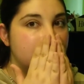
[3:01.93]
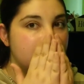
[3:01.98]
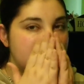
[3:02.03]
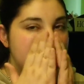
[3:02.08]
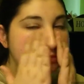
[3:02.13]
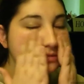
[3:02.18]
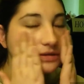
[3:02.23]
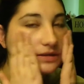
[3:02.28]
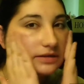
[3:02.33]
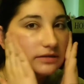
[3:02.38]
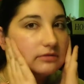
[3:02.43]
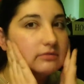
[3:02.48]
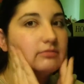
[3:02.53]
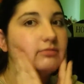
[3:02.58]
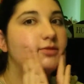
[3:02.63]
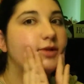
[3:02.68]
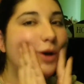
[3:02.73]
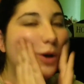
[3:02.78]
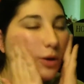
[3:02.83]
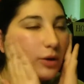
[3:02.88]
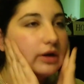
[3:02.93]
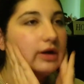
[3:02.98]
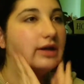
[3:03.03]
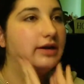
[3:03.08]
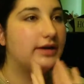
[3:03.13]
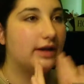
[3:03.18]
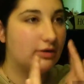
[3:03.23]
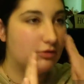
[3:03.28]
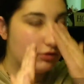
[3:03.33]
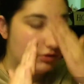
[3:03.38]
It smells like
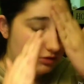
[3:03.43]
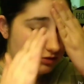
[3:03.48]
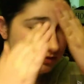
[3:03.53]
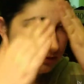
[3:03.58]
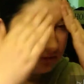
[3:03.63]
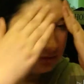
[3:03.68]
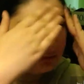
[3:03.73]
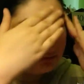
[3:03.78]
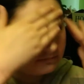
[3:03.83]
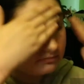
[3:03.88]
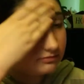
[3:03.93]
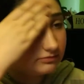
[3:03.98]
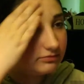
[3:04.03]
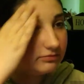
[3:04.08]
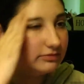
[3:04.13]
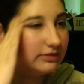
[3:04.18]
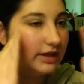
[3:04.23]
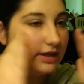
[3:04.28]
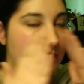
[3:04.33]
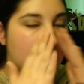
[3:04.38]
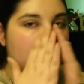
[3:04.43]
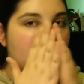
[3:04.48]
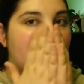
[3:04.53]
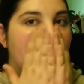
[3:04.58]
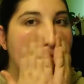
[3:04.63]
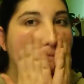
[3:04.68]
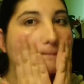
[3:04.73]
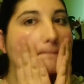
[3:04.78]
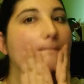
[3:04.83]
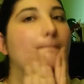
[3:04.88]
coconut and alcohol. Like a
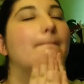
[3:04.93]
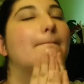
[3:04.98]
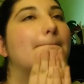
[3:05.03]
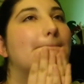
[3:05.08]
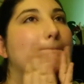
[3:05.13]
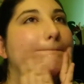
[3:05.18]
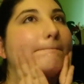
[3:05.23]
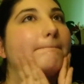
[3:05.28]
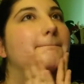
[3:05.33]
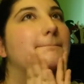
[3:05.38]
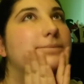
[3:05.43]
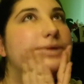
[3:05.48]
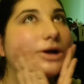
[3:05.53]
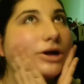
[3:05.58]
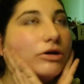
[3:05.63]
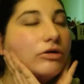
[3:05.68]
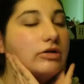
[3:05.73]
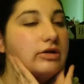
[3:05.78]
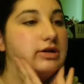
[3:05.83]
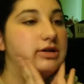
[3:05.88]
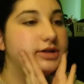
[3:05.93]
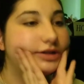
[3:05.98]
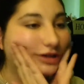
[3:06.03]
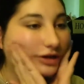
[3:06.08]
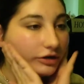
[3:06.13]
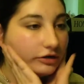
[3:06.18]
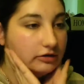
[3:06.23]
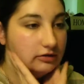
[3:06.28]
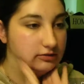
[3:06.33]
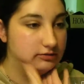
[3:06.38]
coconut
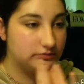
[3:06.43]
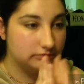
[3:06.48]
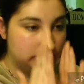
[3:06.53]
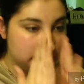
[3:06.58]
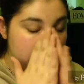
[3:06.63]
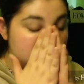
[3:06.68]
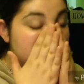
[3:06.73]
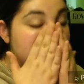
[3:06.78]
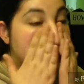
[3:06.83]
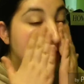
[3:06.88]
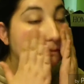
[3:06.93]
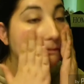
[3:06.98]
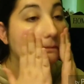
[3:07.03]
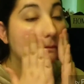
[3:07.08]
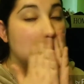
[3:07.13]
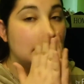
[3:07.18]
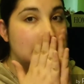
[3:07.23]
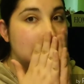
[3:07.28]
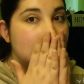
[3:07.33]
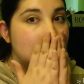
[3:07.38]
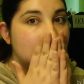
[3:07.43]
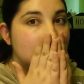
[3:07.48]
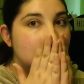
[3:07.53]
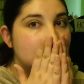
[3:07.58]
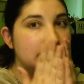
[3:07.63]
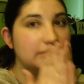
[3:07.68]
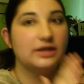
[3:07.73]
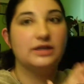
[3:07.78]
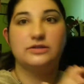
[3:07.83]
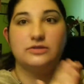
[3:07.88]
liquor.
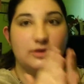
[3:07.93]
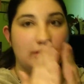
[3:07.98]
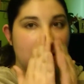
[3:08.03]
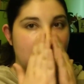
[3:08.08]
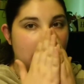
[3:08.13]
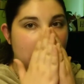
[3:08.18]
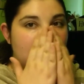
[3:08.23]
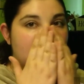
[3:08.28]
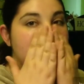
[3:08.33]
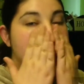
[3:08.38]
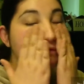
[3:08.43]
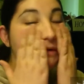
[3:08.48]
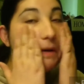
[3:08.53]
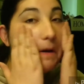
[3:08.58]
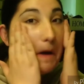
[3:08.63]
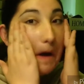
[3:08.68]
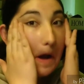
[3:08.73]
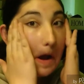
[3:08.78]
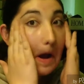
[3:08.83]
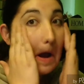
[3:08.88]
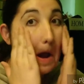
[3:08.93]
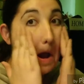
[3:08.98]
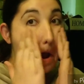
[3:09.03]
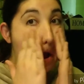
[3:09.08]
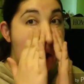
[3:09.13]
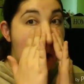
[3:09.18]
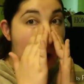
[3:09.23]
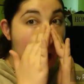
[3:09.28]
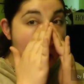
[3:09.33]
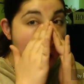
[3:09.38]
That's all I think.
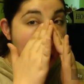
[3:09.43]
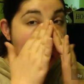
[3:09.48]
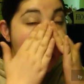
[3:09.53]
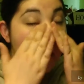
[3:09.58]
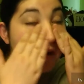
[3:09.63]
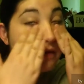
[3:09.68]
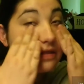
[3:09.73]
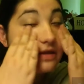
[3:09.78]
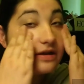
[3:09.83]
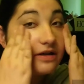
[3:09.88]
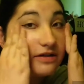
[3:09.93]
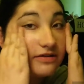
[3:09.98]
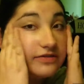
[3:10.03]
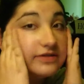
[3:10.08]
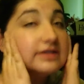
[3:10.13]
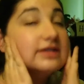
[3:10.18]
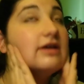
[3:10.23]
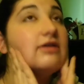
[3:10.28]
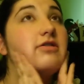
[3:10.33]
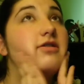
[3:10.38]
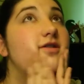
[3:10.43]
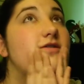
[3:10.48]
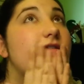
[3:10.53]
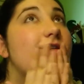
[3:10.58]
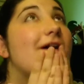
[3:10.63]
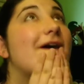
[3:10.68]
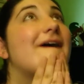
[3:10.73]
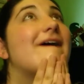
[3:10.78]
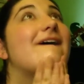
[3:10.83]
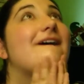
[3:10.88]
All I think of is
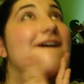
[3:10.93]
alcohol.